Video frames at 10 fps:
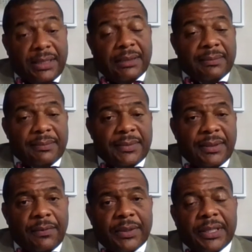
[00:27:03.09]
them
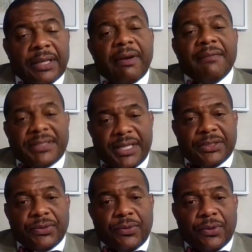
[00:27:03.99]
and what they
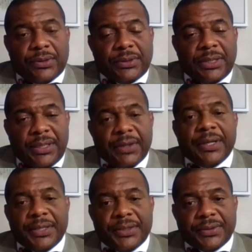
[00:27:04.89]
gravitate towards and
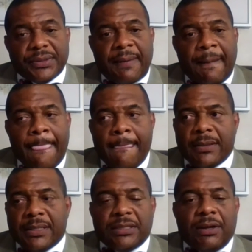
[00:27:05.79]
their interests.
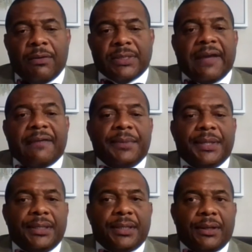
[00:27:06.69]
Doesn't always have to
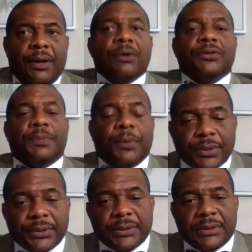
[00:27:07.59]
be all
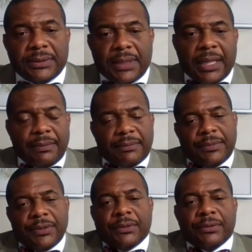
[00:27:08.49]
sports, like,
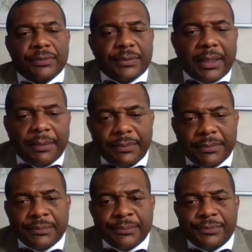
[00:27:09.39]
you know, like
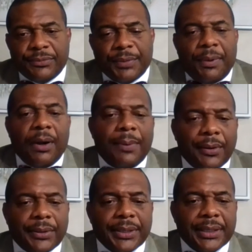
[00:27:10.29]
what
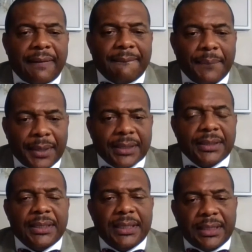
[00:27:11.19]
Paul did, but
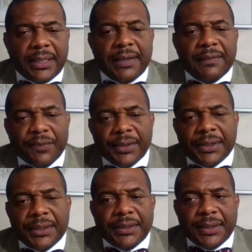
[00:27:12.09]
they're
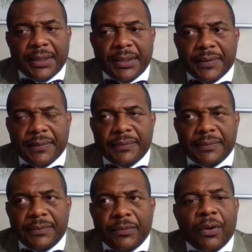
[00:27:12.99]
really
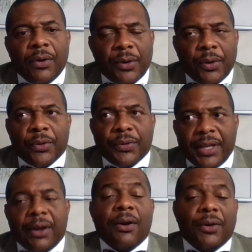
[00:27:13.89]
grown, or
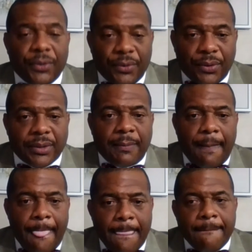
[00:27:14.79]
they are growing
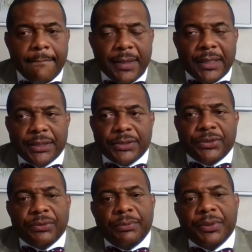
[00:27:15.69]

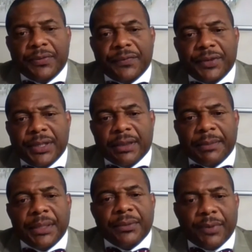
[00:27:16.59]
into beautiful
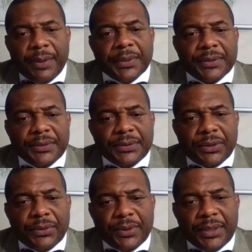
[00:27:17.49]
young men and women.
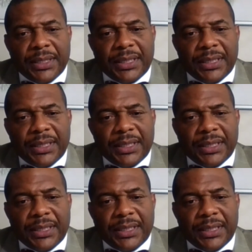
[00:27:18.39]
So